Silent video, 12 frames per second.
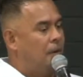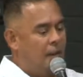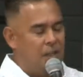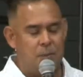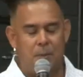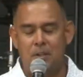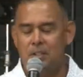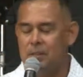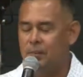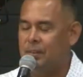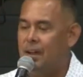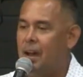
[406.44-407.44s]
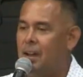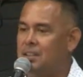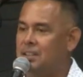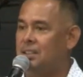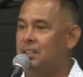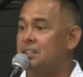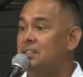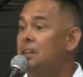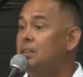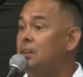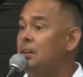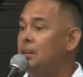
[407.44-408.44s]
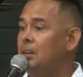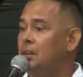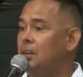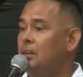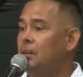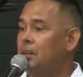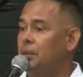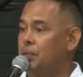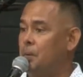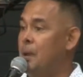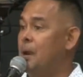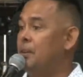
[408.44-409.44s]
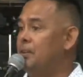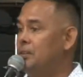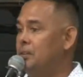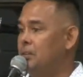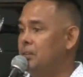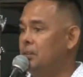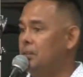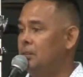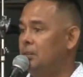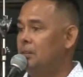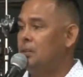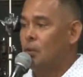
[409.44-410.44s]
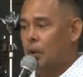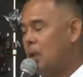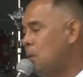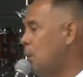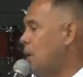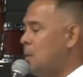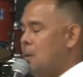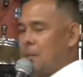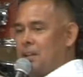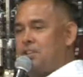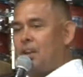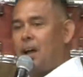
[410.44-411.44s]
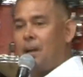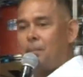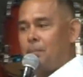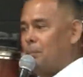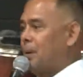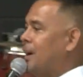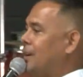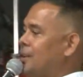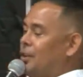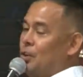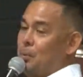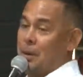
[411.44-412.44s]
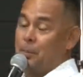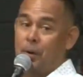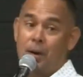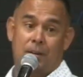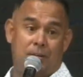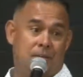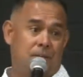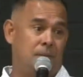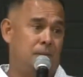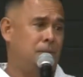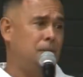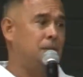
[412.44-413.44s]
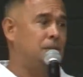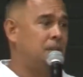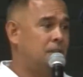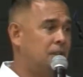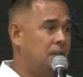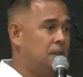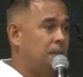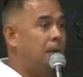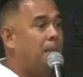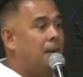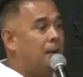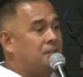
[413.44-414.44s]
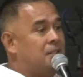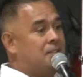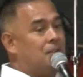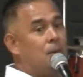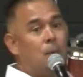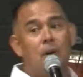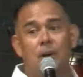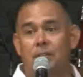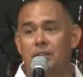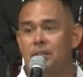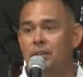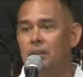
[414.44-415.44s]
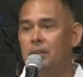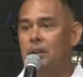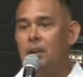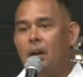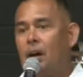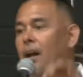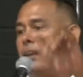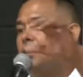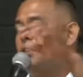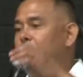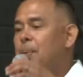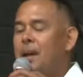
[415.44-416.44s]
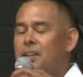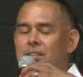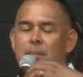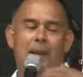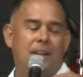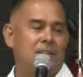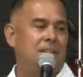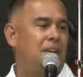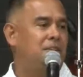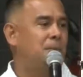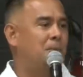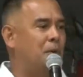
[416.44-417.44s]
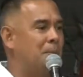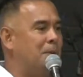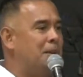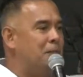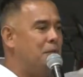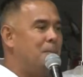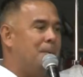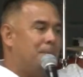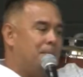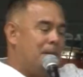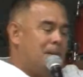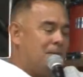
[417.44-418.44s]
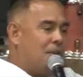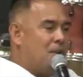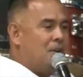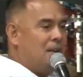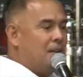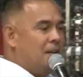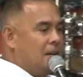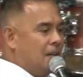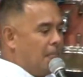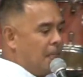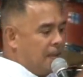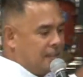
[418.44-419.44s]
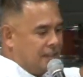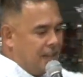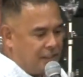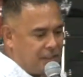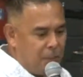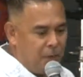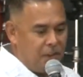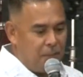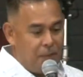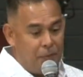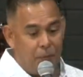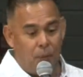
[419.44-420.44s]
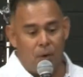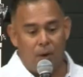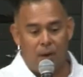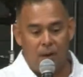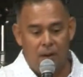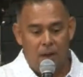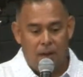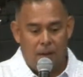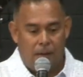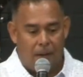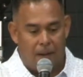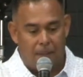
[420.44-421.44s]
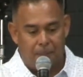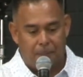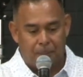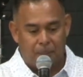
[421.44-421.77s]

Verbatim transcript: especially if God is at the center of your marriage. Okay, well, what about my job? Bruh, you don't know my boss. Poof, my boss is the worst. I love Pastor Matt's testimony. Many of you may, may have heard it. It's a testimony before um,